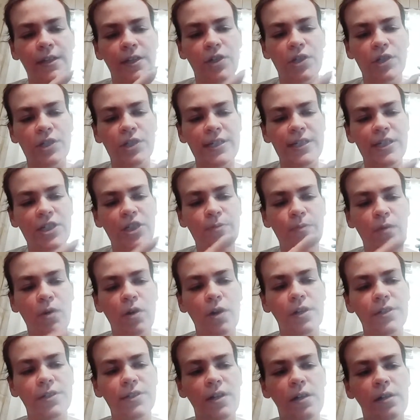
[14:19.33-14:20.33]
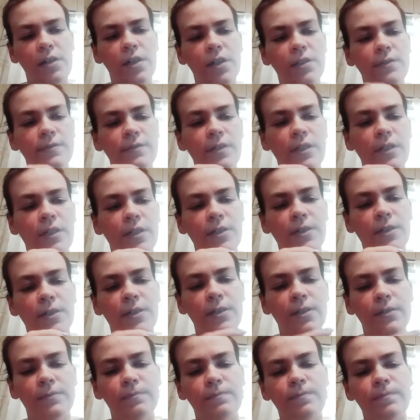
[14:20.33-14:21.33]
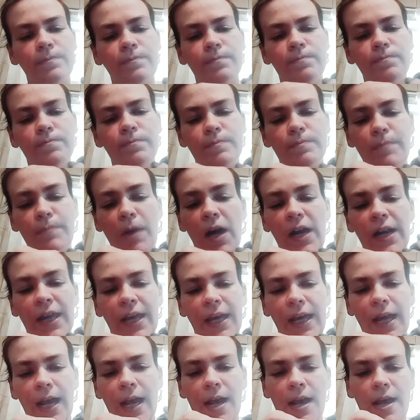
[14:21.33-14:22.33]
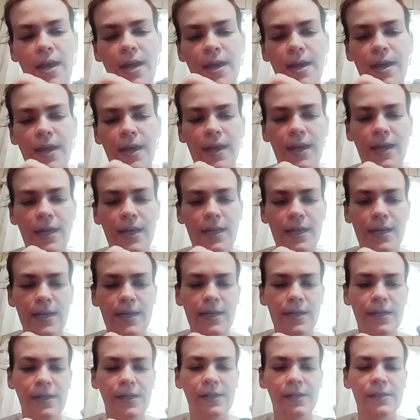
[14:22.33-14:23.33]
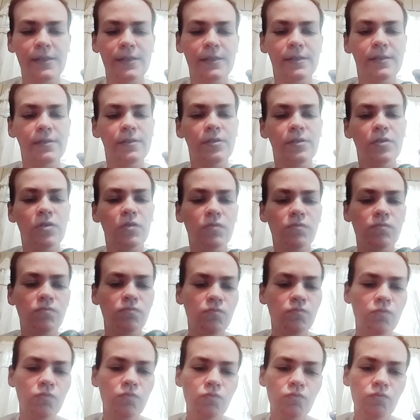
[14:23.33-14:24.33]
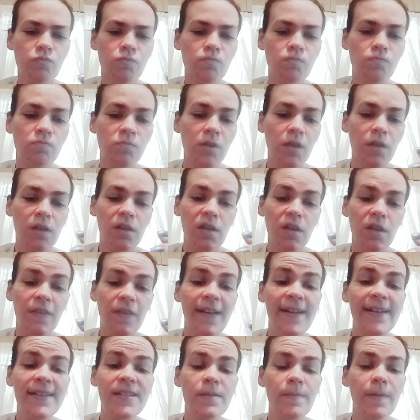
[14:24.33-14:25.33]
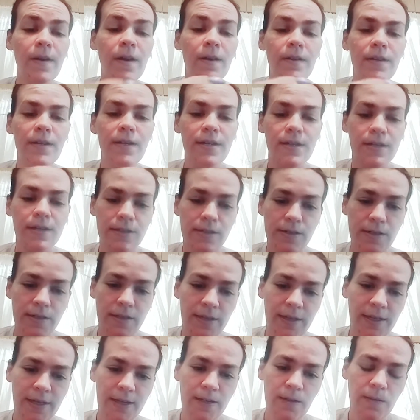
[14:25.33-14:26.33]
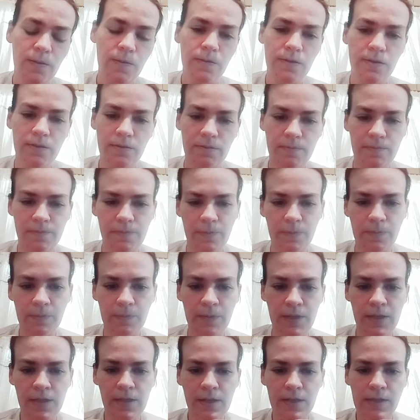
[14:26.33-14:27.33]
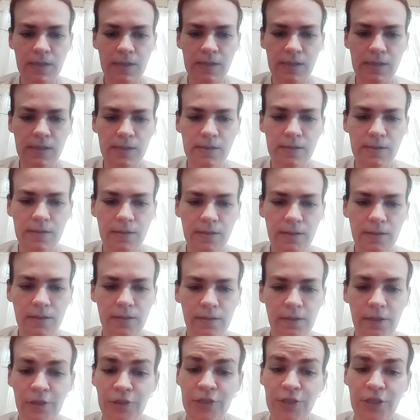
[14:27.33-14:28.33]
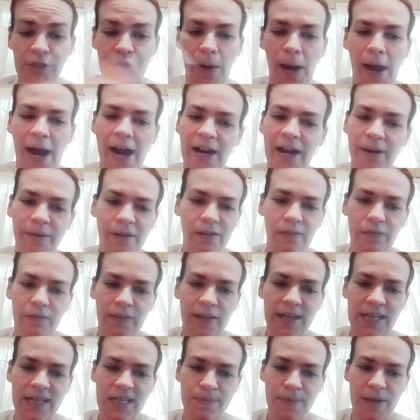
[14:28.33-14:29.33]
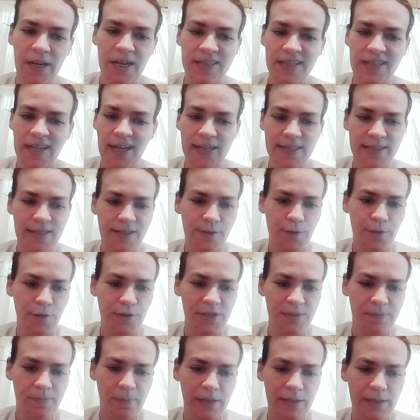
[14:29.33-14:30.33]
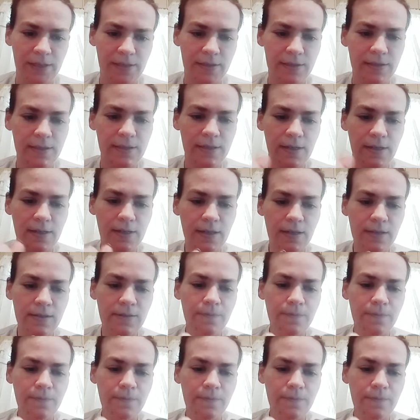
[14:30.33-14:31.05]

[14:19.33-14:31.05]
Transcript: There's stitch marks all over her body, and that's about it. Nothing else. There's no eye reflex because, like I said, there's buttons.